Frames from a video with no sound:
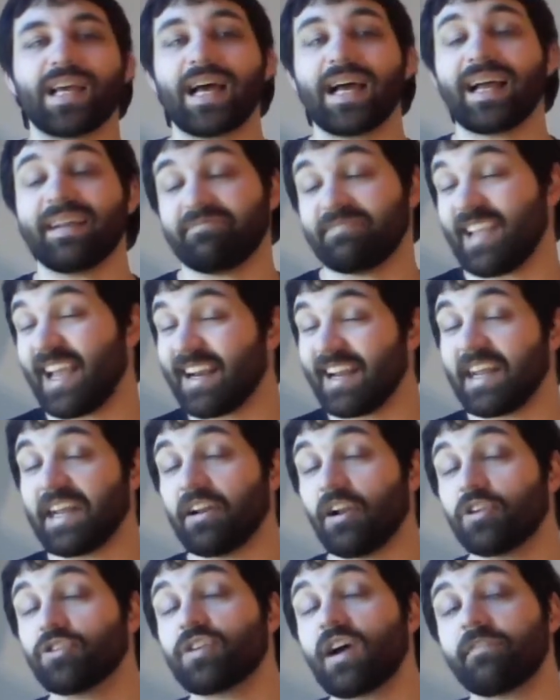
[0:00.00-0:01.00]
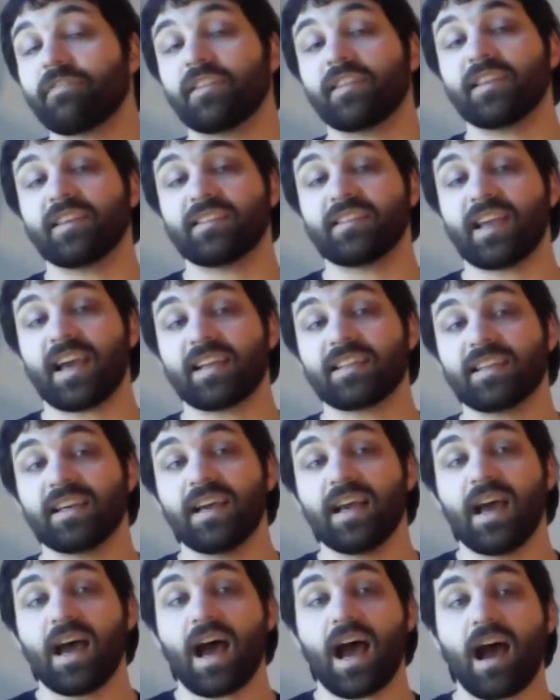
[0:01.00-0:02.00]
I've technically not drafted this yet.
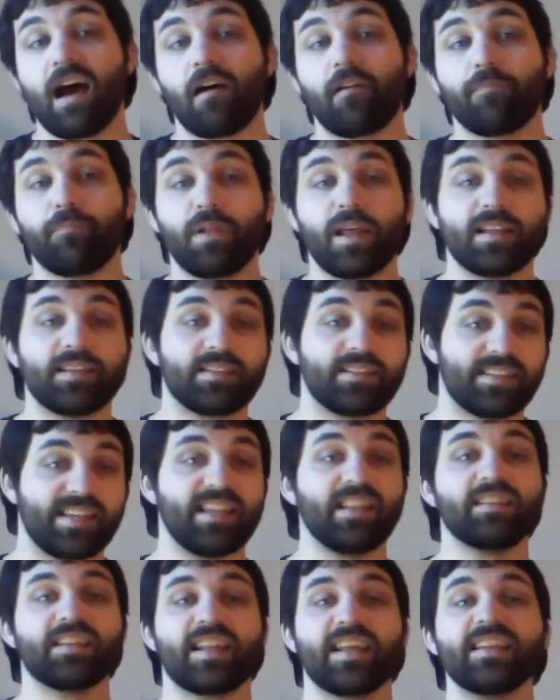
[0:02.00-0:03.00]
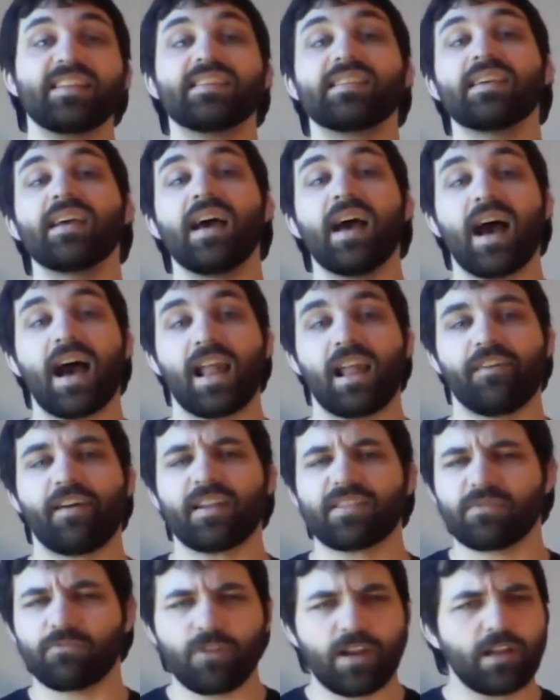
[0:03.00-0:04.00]
I've played sealed in it, and I've had
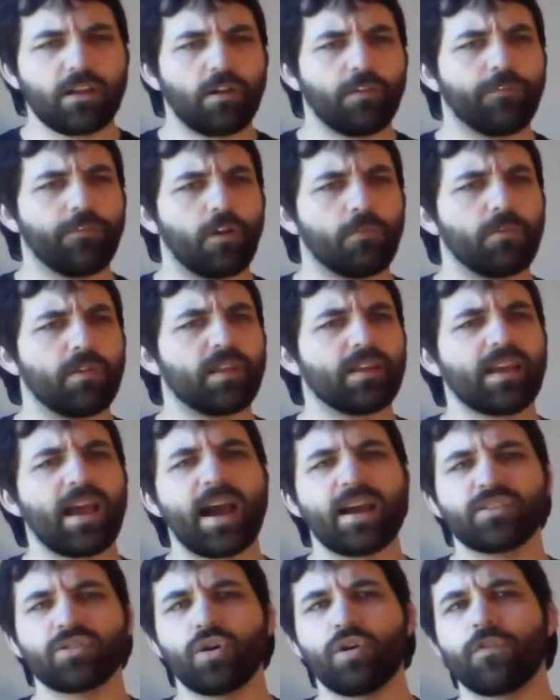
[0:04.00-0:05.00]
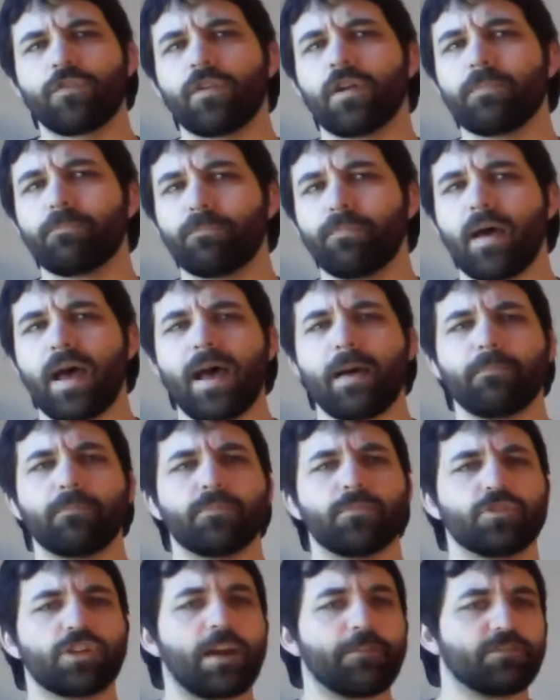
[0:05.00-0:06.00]
some really good fun with the guys over at
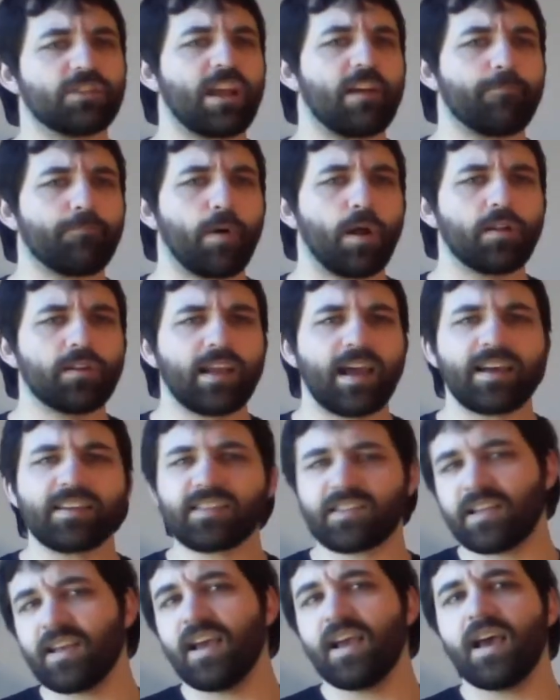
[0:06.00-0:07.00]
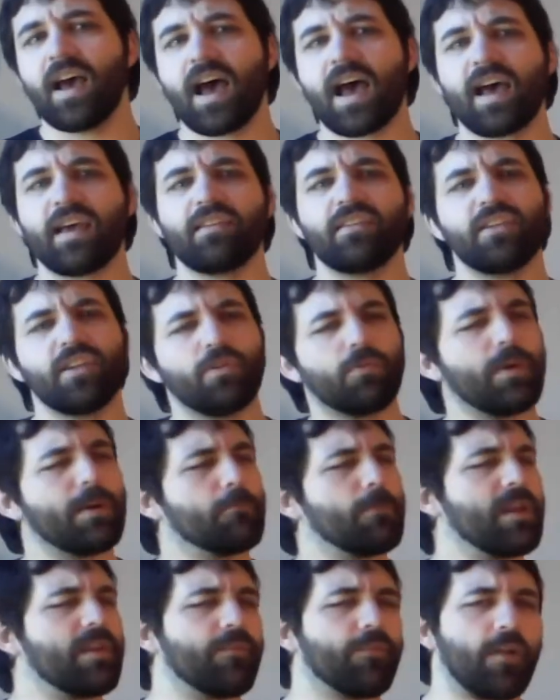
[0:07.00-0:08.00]
Draft Chaff podcast.
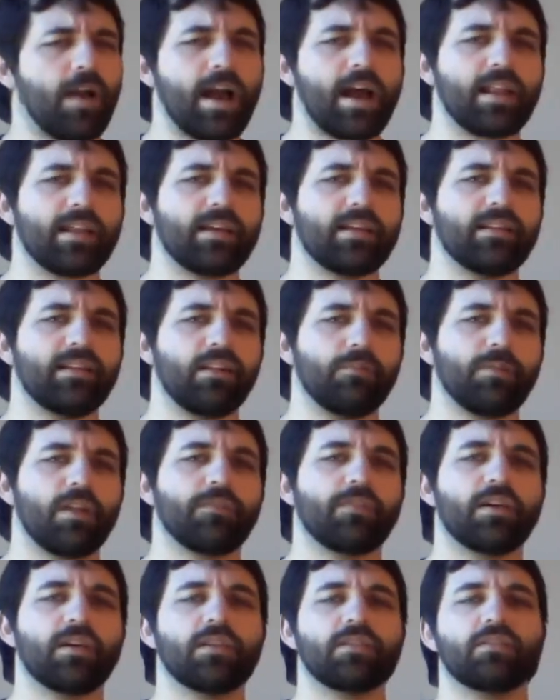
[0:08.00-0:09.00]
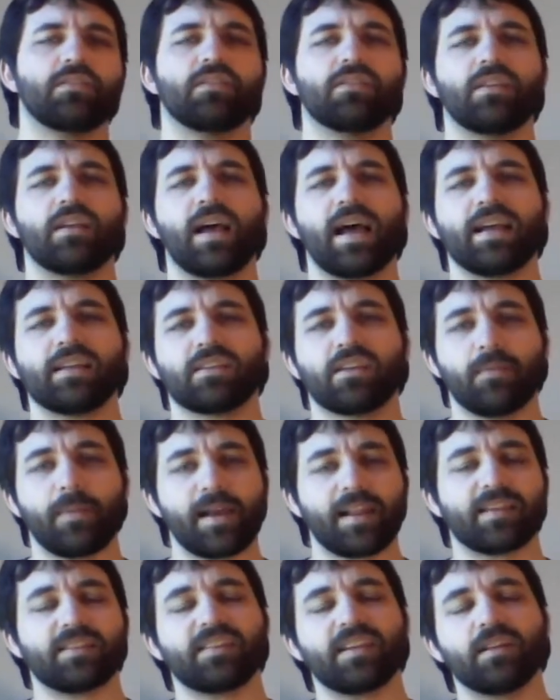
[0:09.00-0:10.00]
We've had a little bit of a Commander
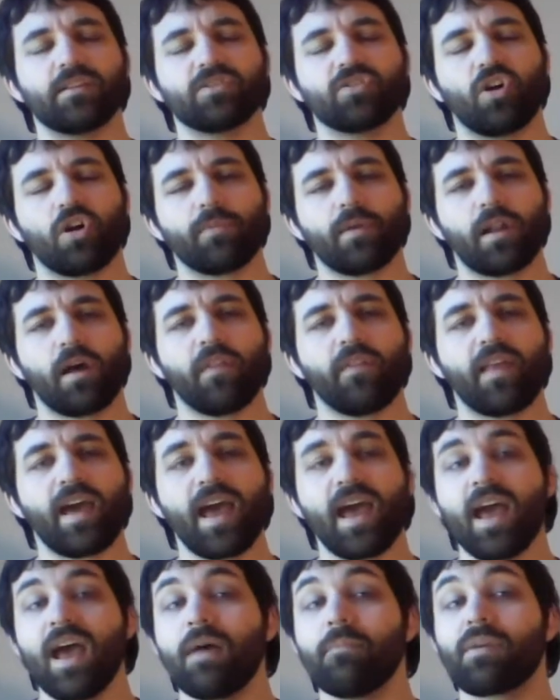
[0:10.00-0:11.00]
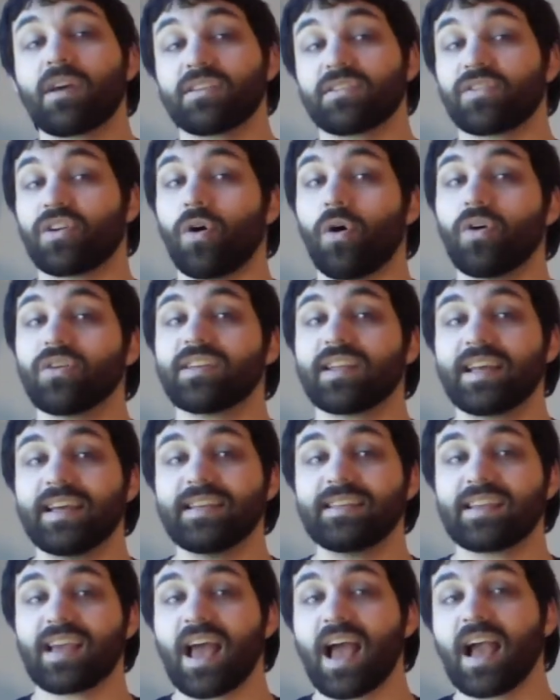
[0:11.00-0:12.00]
Sealed tournament on there, because of course it
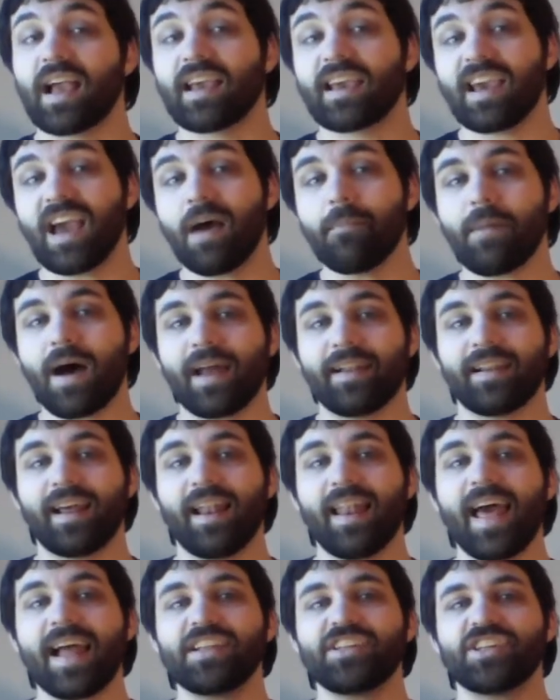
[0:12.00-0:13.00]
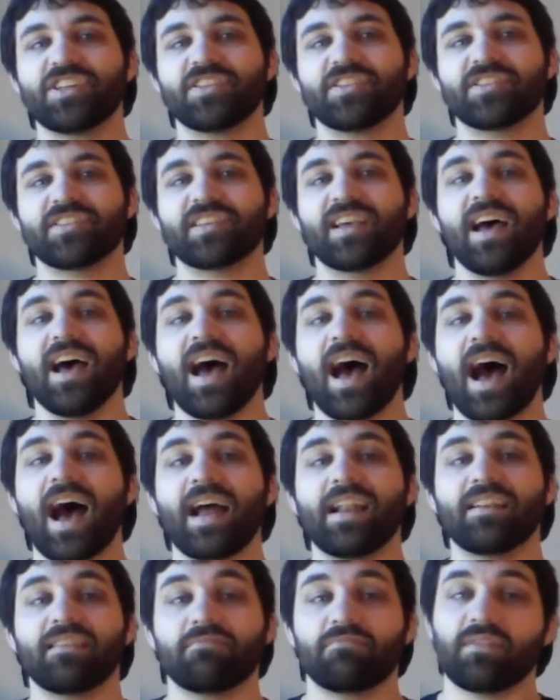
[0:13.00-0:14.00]
is Commander Legends. And
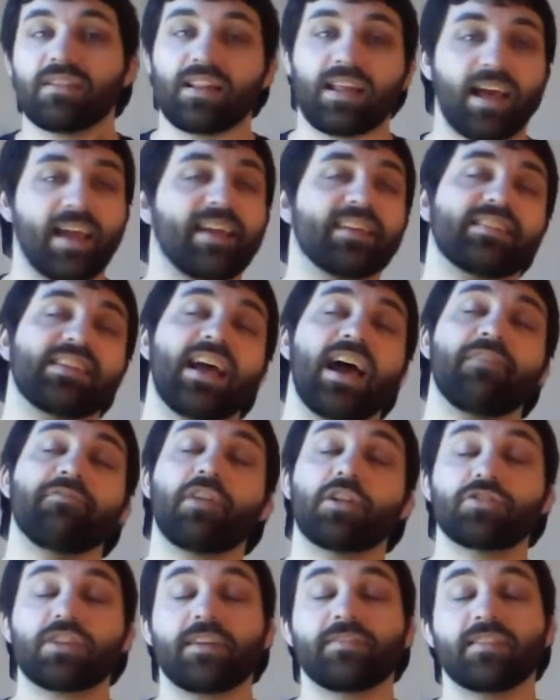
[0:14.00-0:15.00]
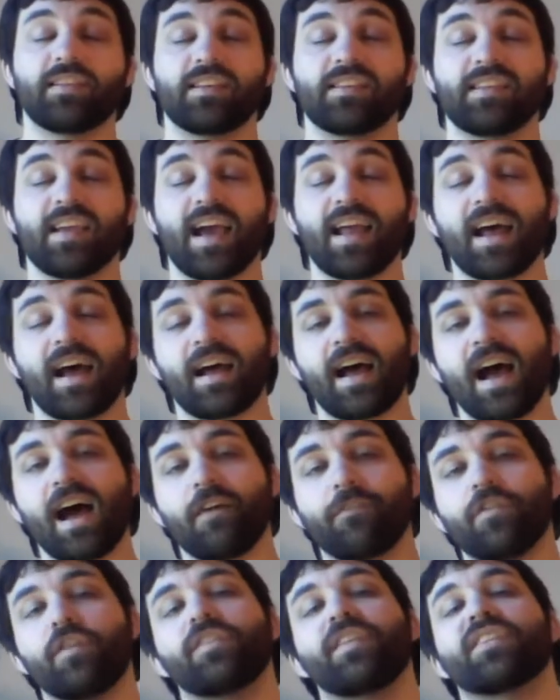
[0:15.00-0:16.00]
like I say, I've not drafted this yet. I have
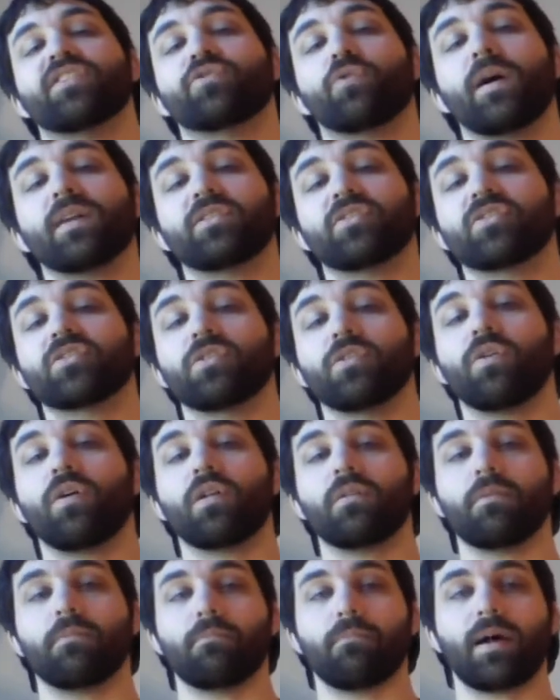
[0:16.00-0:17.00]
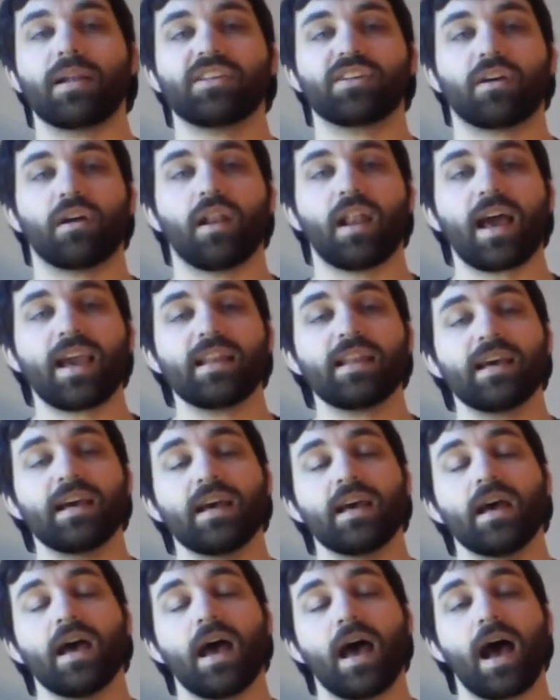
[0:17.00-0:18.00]
heard that it's quite slow on Magic Online,
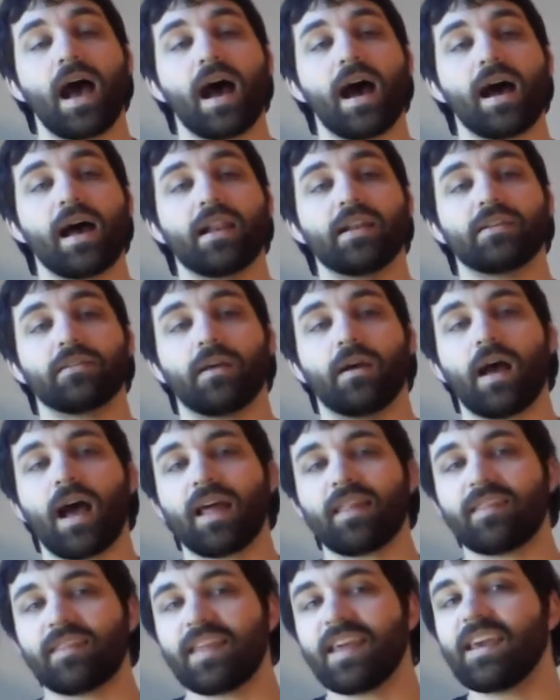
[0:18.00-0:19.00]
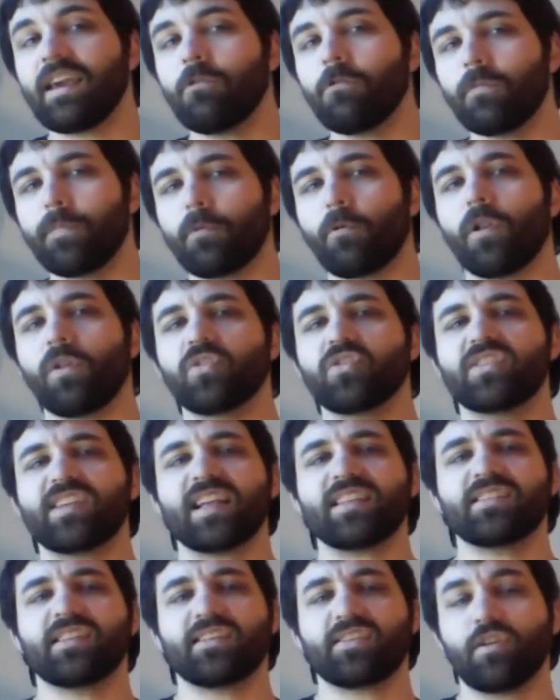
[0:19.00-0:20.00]
and I think it will be one of those
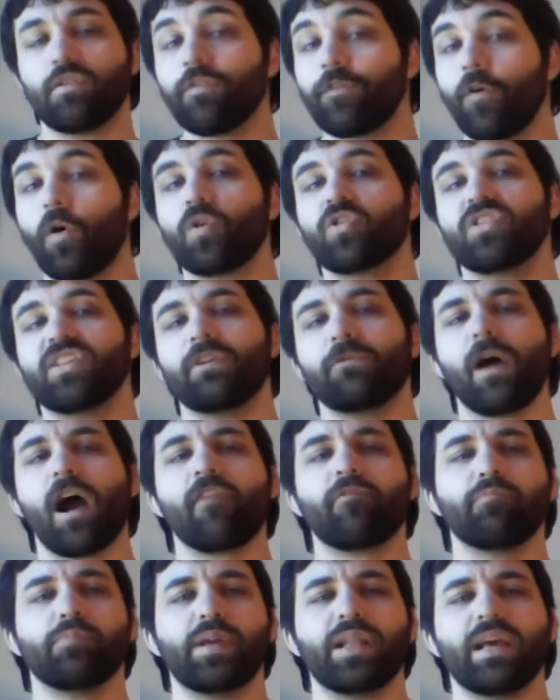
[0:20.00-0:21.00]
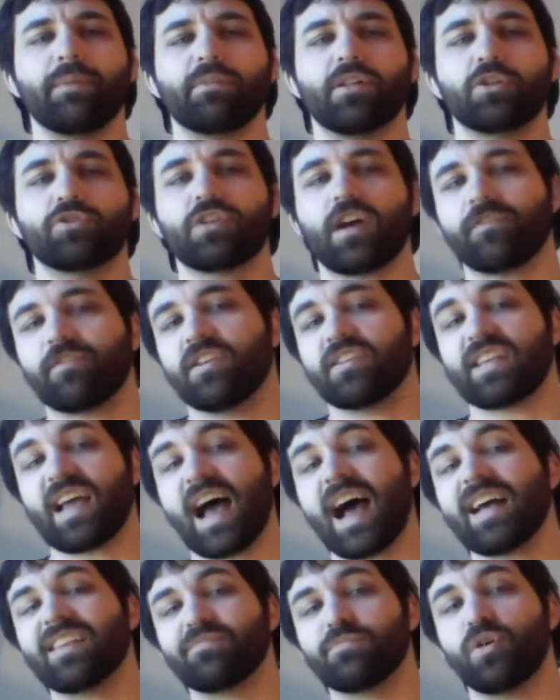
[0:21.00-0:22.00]
sets that's unfortunate that I haven't been able to draft us
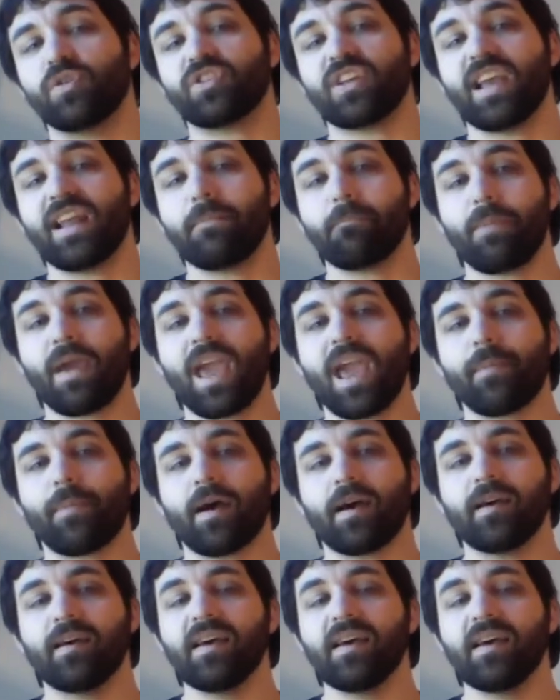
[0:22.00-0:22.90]
as much in paper.